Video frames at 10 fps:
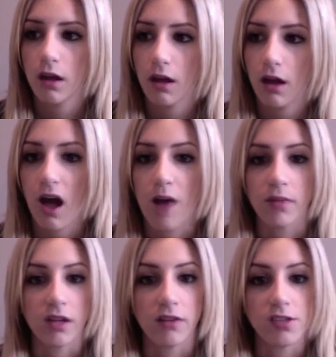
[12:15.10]
um,
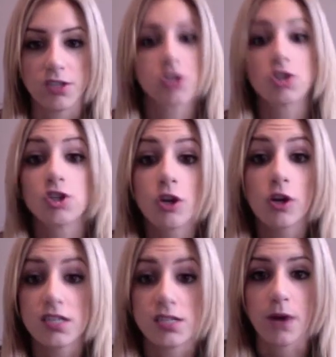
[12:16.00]
it, to, to show you
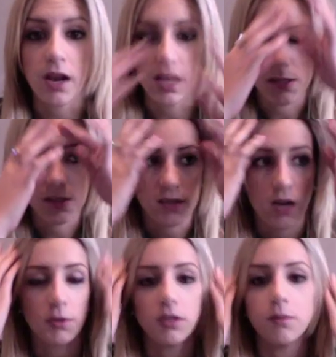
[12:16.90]
guys the products because
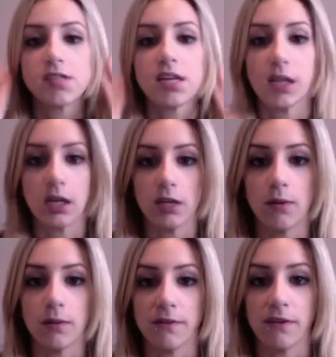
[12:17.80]
Karmaloop is like literally one
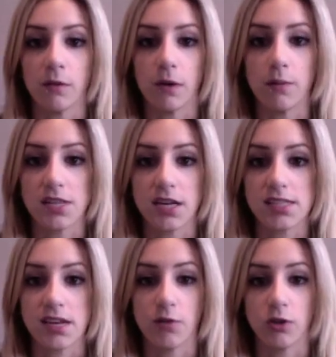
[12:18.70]
of my favorite websites.
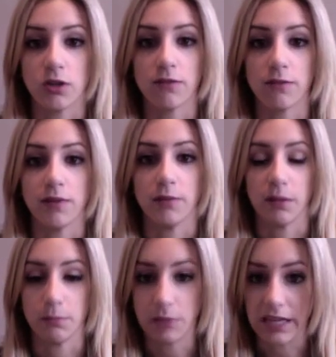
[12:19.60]
I've ordered from them like
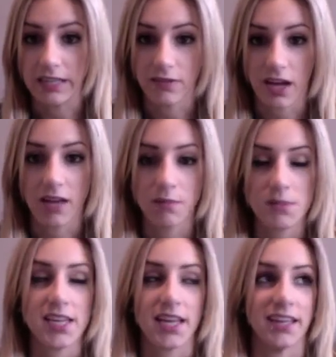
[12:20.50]
plenty of
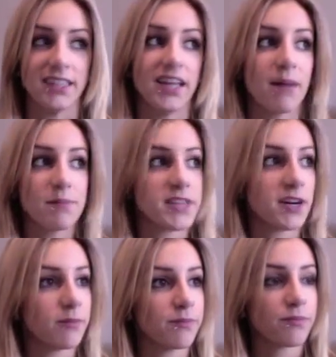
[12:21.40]
times, and yeah, so
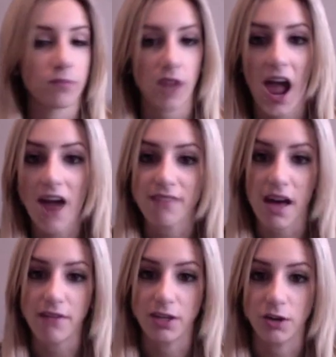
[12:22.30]
I have
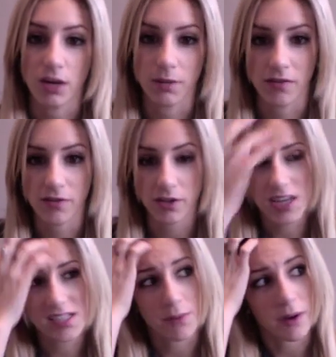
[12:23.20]
that video coming up for you
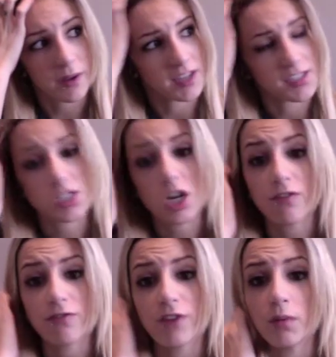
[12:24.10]
guys. I'm probably gonna start
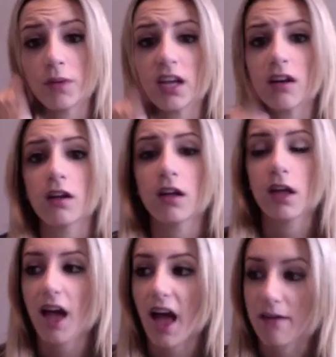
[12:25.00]
filming it
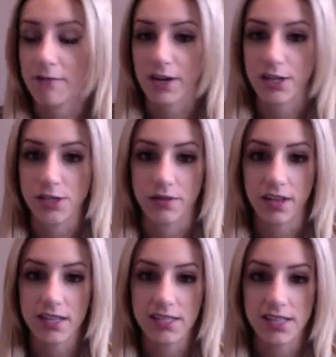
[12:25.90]
after I do
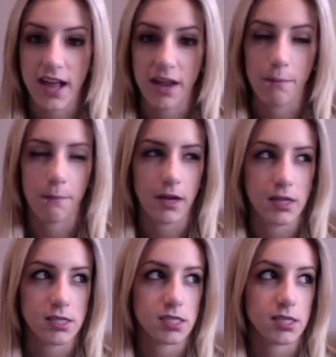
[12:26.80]
this, and it might
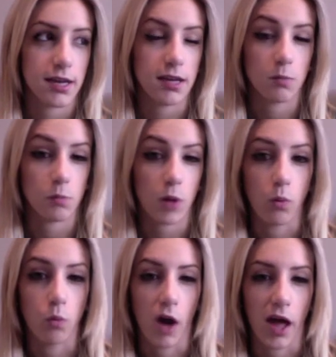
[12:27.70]
take a
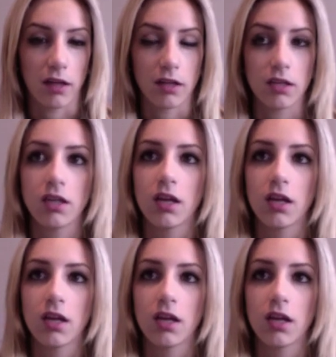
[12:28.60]
while